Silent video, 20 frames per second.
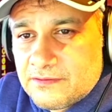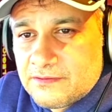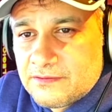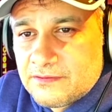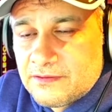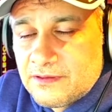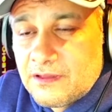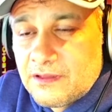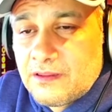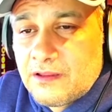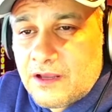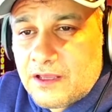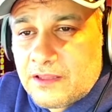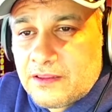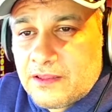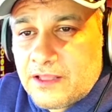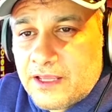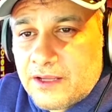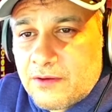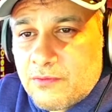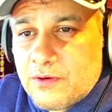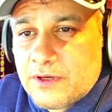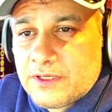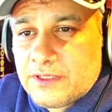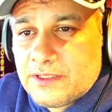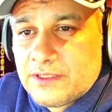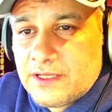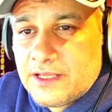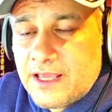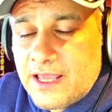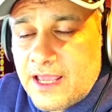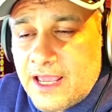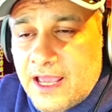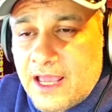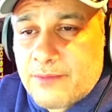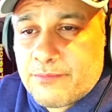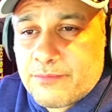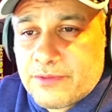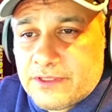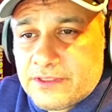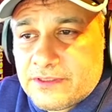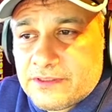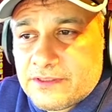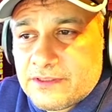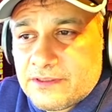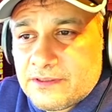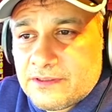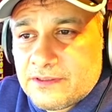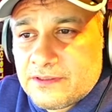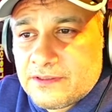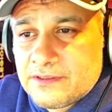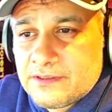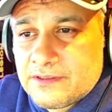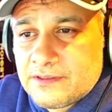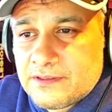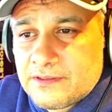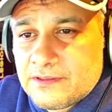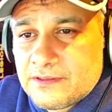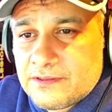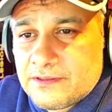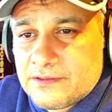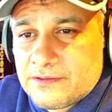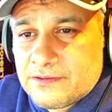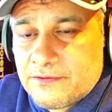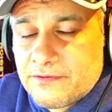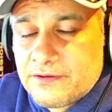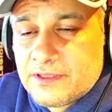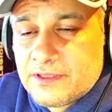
A lot like what happened during the